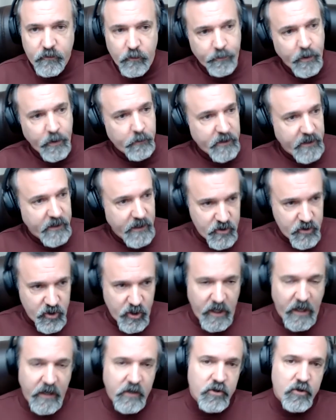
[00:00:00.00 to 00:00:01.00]
public
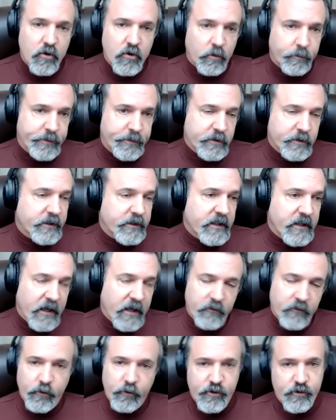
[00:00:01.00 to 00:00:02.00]
education or building
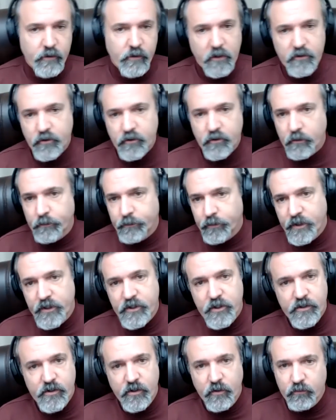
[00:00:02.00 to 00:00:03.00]
infrastructure,
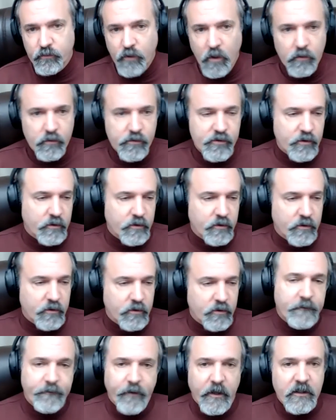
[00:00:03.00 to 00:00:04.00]
bridges and roads, or
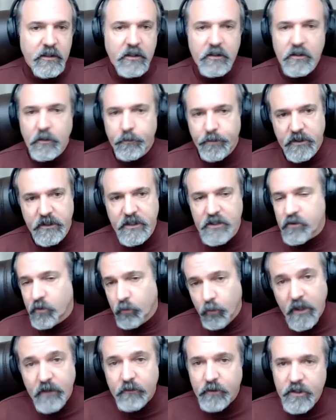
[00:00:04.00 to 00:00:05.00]
funding the police, or
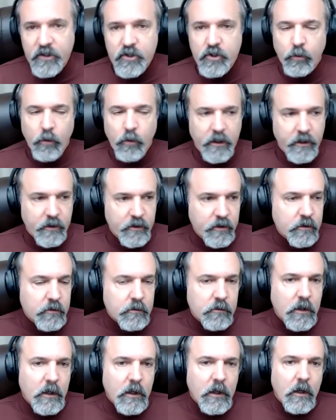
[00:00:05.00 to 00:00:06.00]
whatever it is you want to
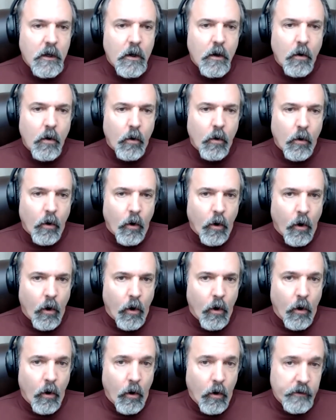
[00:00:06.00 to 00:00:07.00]
do.
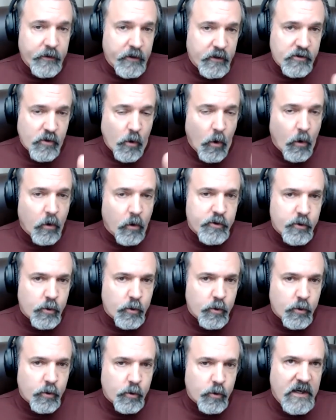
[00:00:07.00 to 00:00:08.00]
There's all
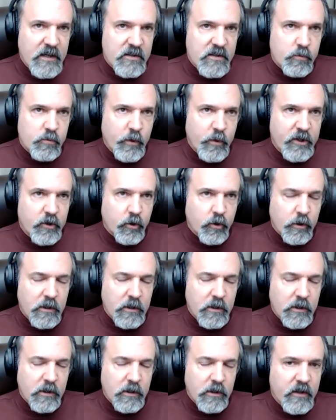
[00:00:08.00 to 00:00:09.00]
sorts of things we could
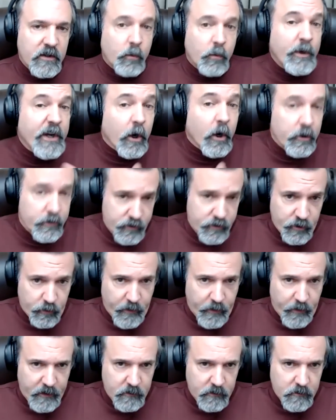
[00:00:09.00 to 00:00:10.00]
have done that we aren't
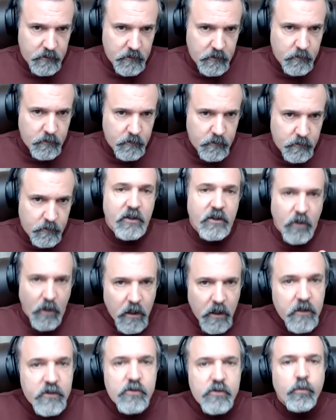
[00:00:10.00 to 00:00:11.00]
doing
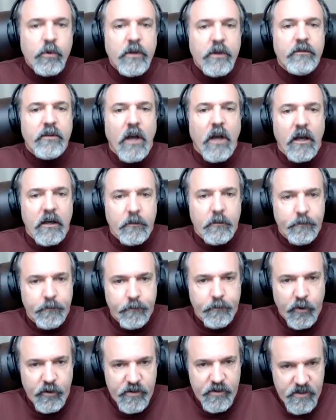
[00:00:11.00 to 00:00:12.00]
because we've got to
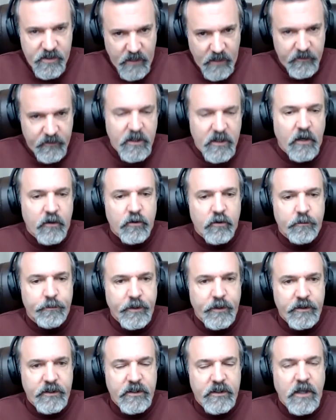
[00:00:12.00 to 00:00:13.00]
put $700
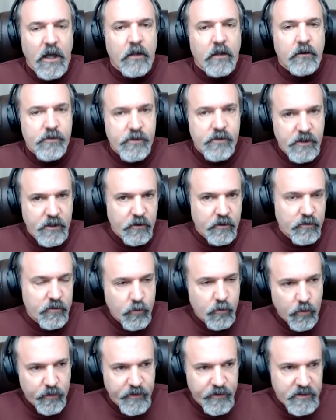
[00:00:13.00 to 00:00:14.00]
billion a year
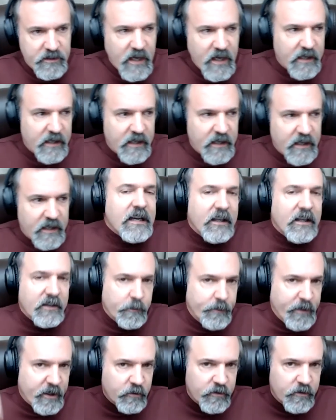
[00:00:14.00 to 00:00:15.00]
toward the debt. The
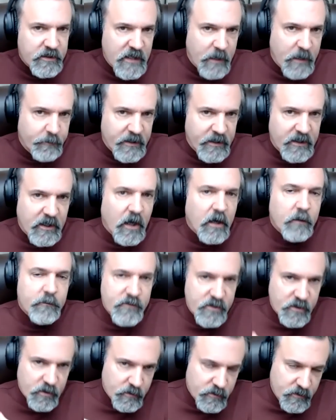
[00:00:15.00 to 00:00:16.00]
bigger the debt
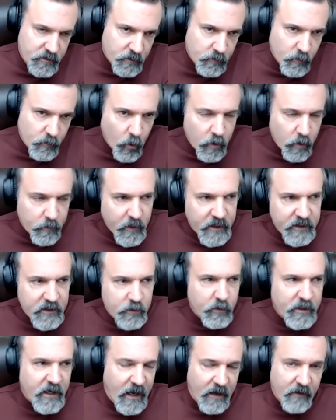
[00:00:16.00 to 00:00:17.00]
becomes, the more money
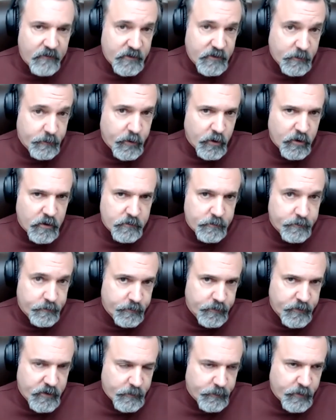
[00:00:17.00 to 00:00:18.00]
we have to
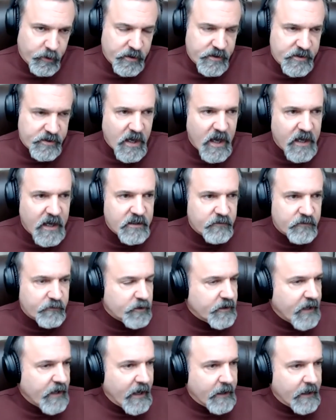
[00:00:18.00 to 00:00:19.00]
put aside
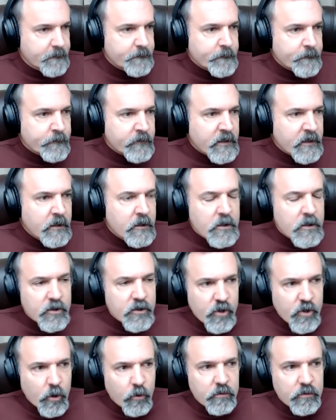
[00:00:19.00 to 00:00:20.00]
for that.
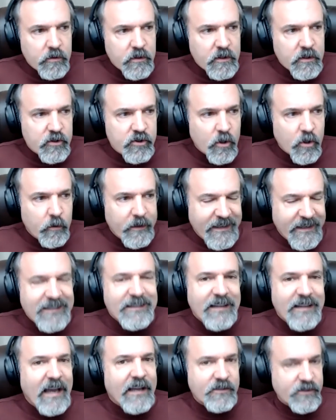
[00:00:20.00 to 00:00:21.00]
So
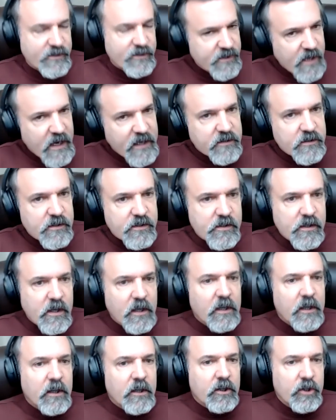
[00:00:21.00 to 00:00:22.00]
in that sense,
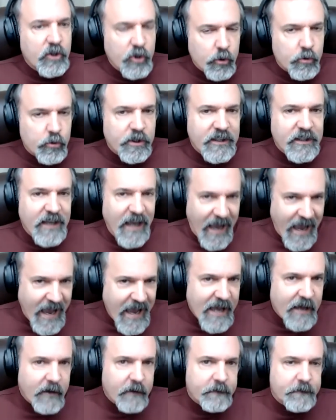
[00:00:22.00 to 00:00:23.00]
you can
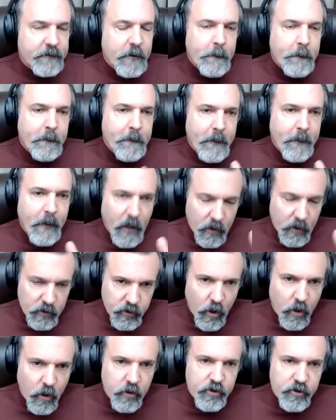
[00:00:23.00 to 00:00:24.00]
have a
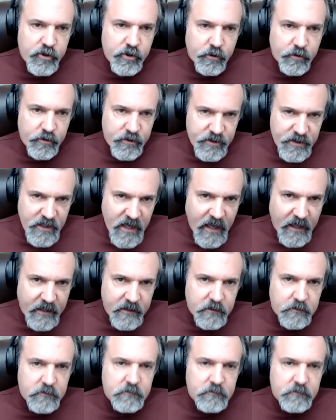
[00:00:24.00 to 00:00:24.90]
larger debt.